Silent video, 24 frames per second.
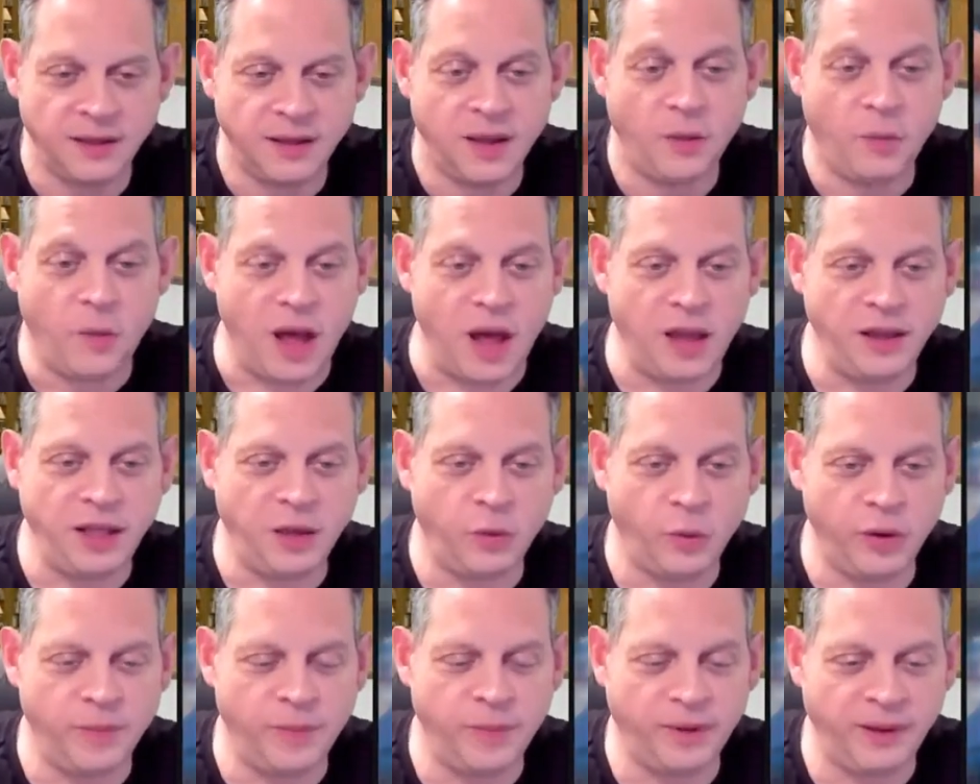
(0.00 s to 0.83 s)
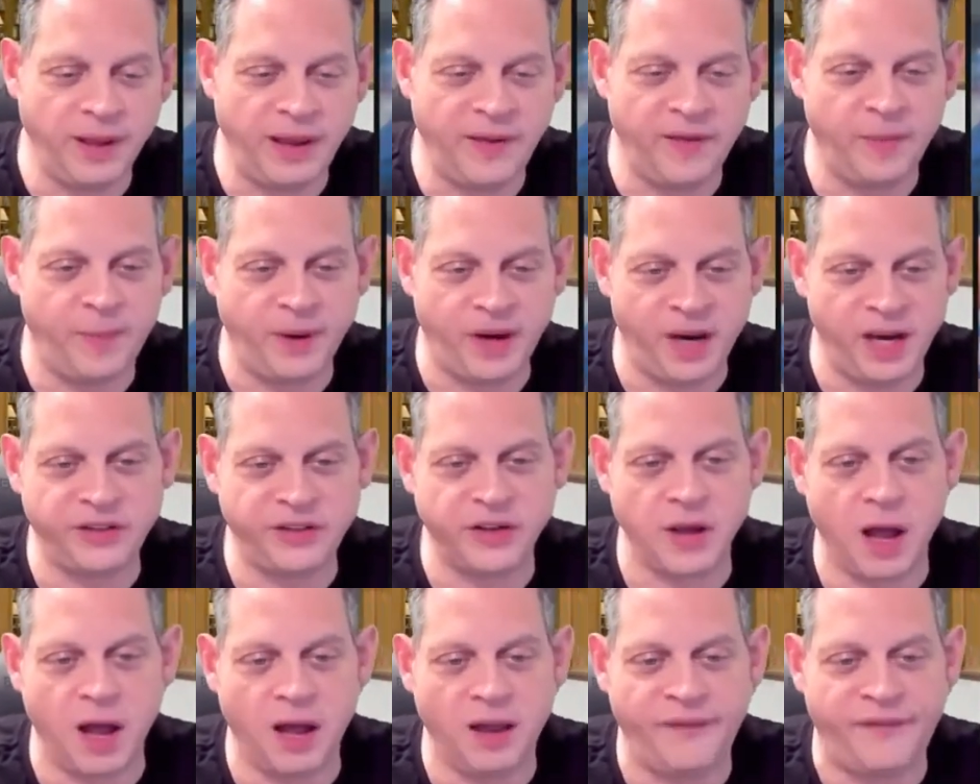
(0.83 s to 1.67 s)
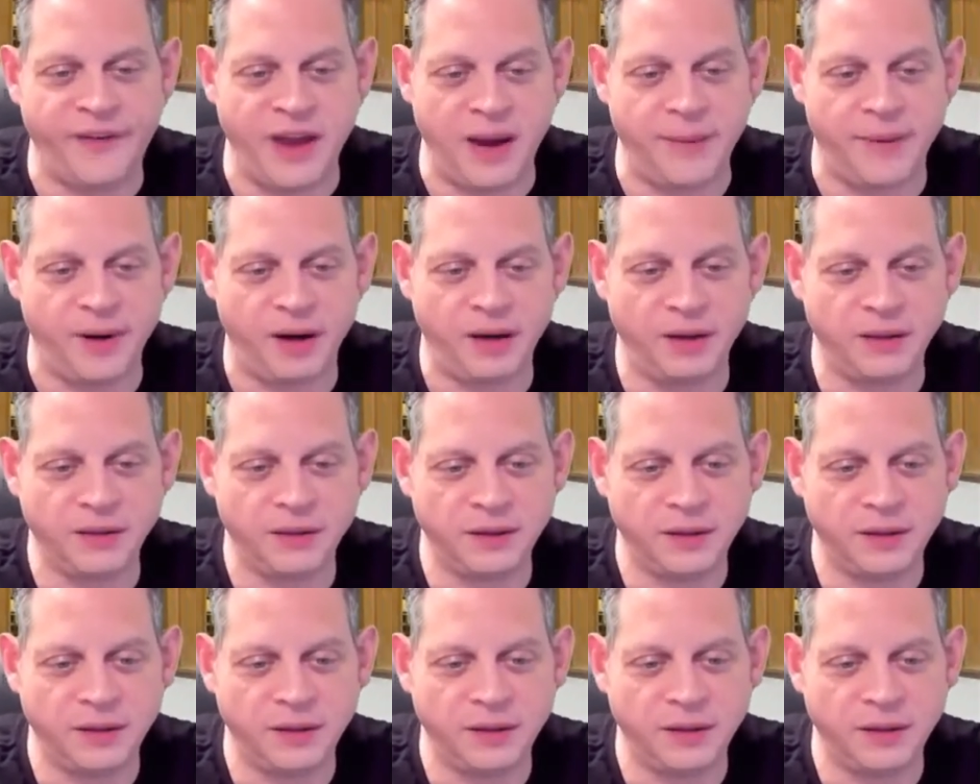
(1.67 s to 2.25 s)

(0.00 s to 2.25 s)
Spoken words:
Well, you wouldn't believe it, but it is a Hall of Famer.